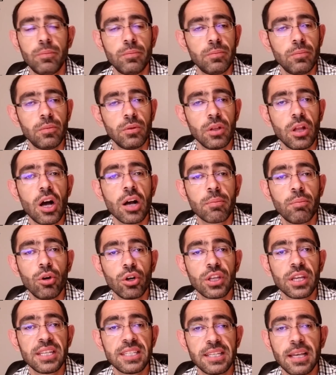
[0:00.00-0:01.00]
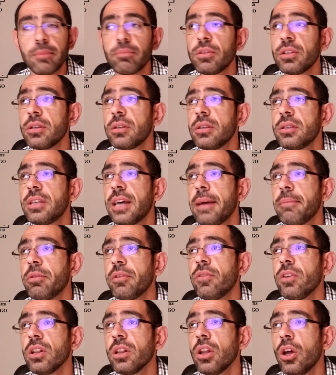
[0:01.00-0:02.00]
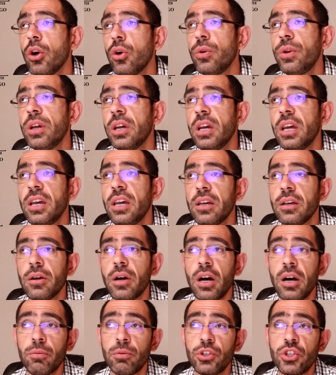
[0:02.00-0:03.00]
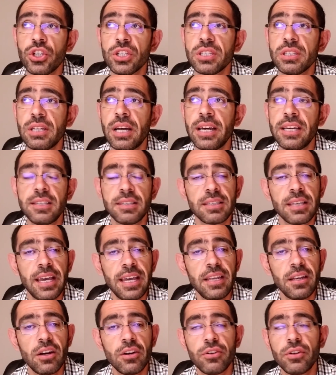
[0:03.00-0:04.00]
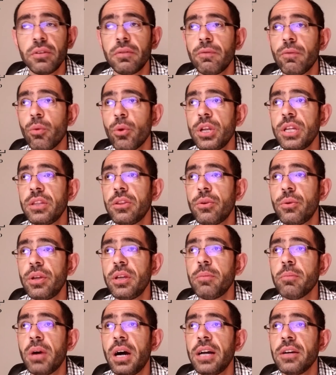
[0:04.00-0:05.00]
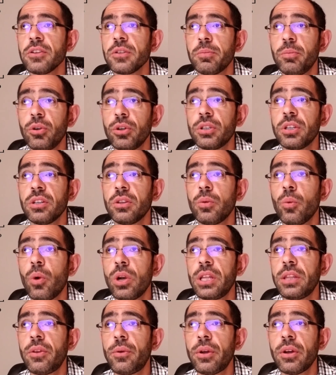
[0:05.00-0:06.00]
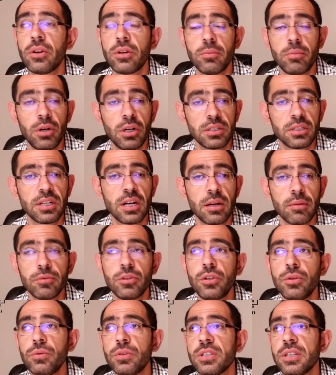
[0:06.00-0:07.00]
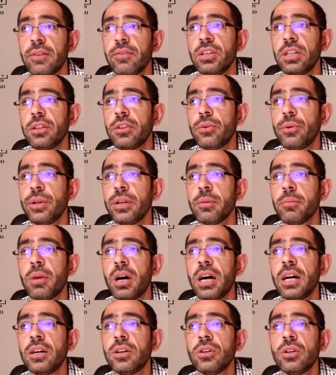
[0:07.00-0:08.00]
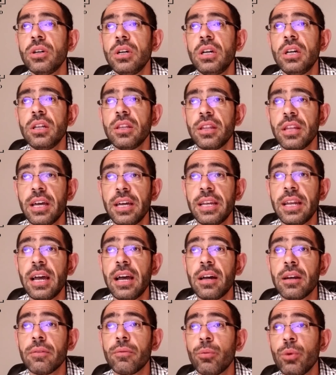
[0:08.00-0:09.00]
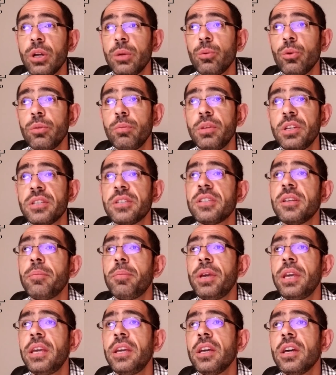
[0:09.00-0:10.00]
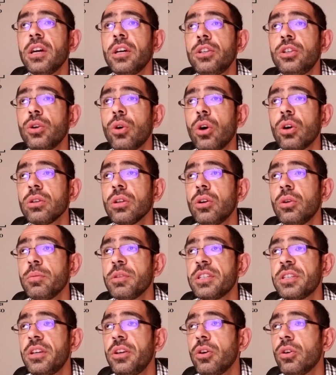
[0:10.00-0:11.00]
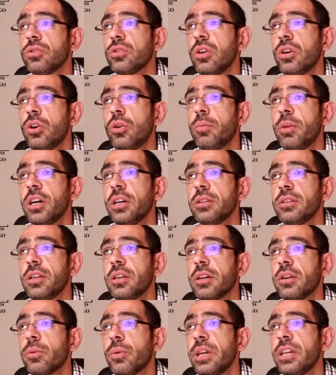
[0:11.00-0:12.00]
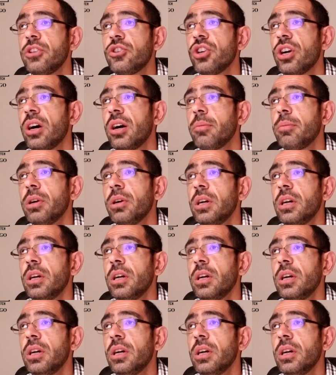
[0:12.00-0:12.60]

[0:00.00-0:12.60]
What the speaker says: logbook exempt type of a load, which is nice. 843 miles booked at $2,300, got him $273 a mile. Then out of Redwood, Mississippi to Oklahoma City, Oklahoma, did a great job.